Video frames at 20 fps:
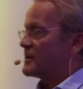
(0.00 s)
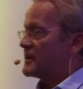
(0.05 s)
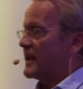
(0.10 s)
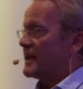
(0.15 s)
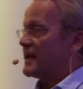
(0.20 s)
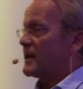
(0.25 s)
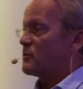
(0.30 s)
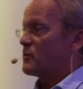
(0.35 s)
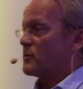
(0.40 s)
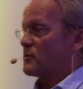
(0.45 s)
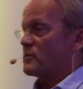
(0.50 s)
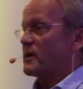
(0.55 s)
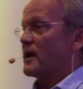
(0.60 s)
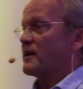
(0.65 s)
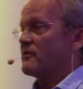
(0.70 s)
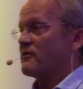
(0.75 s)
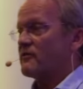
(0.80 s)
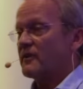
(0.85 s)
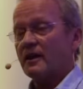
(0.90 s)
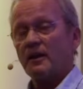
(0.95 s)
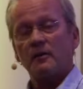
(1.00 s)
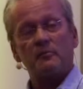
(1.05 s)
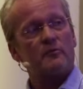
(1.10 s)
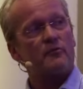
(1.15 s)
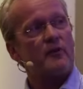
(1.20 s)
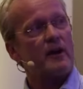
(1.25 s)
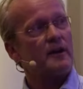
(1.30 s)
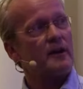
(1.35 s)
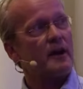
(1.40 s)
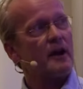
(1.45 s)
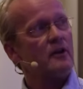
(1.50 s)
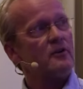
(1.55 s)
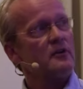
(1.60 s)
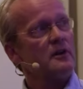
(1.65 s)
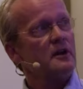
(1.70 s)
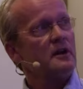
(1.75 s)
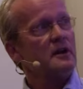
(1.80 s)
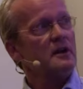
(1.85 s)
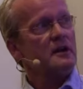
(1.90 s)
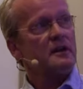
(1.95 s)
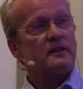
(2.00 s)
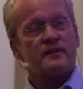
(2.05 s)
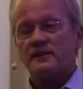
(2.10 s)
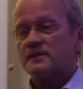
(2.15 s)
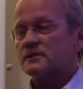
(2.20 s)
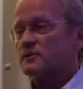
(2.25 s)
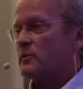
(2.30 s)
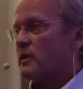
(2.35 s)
data, what we have available right now, this is